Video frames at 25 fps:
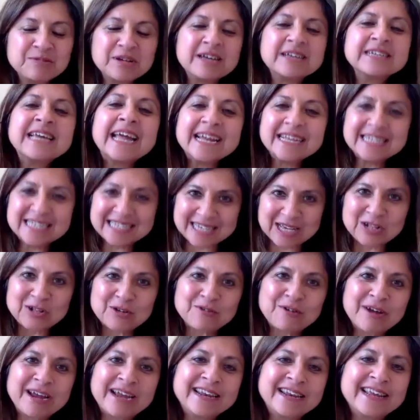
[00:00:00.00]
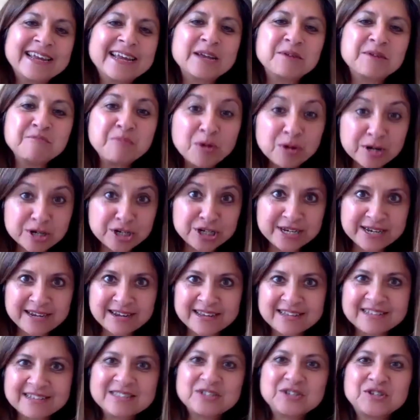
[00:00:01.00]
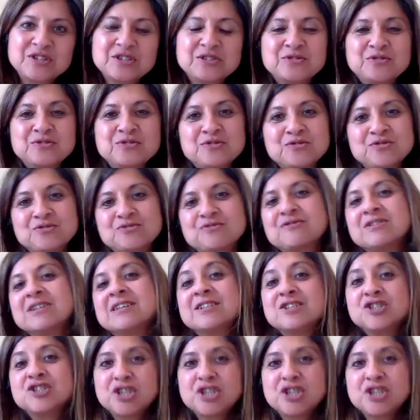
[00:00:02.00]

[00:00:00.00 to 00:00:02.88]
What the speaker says: accelerating and pushing us to